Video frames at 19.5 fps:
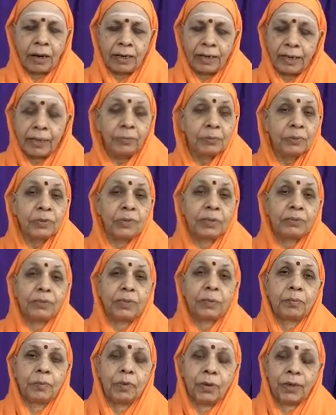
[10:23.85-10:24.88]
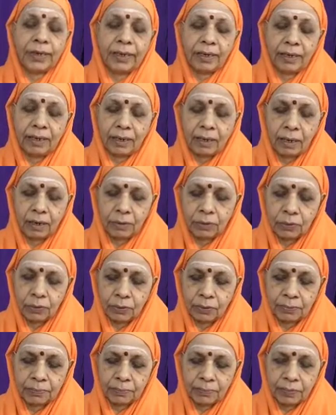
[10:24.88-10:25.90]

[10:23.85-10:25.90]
limbs of the body also.